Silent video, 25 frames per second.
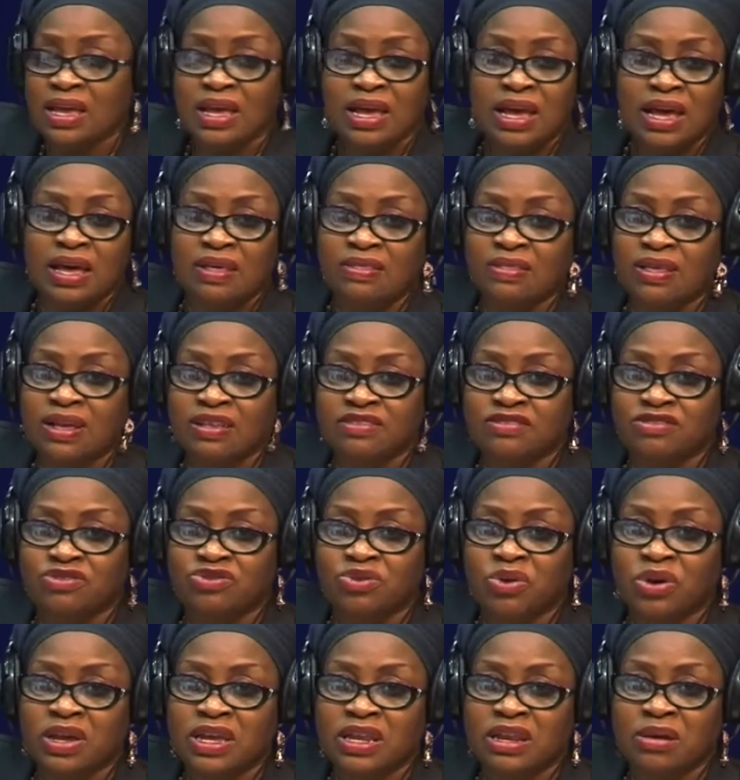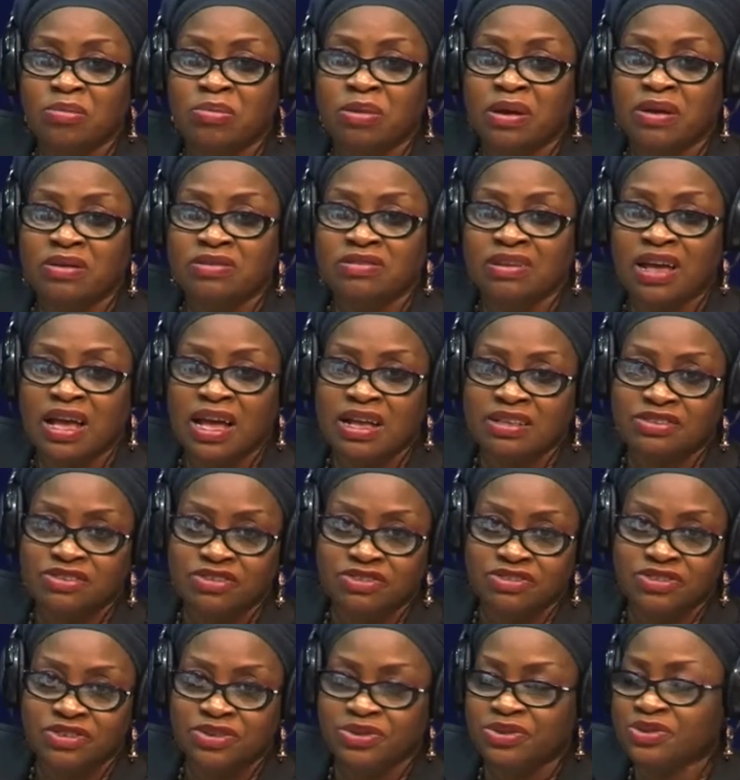And that's talking about
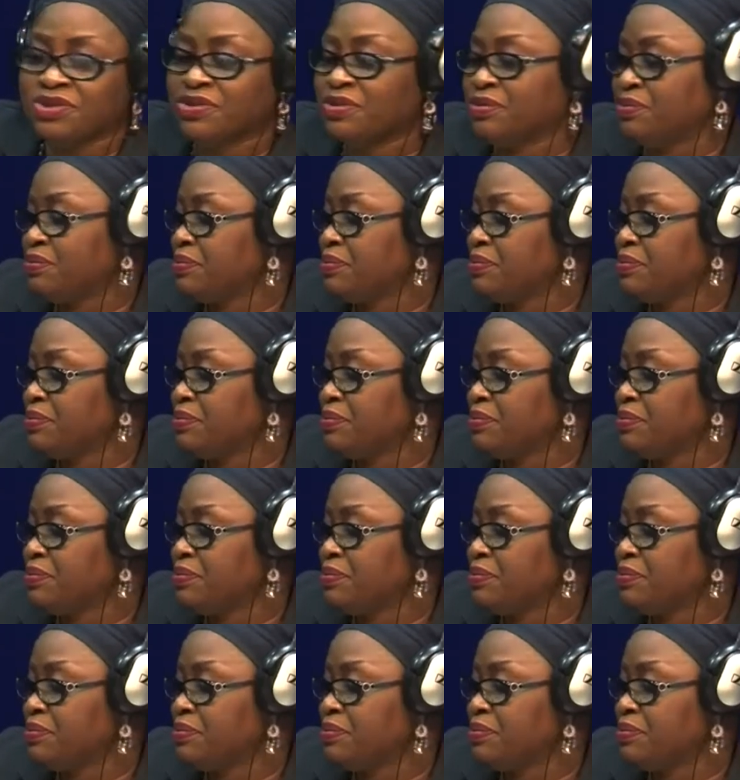attitude.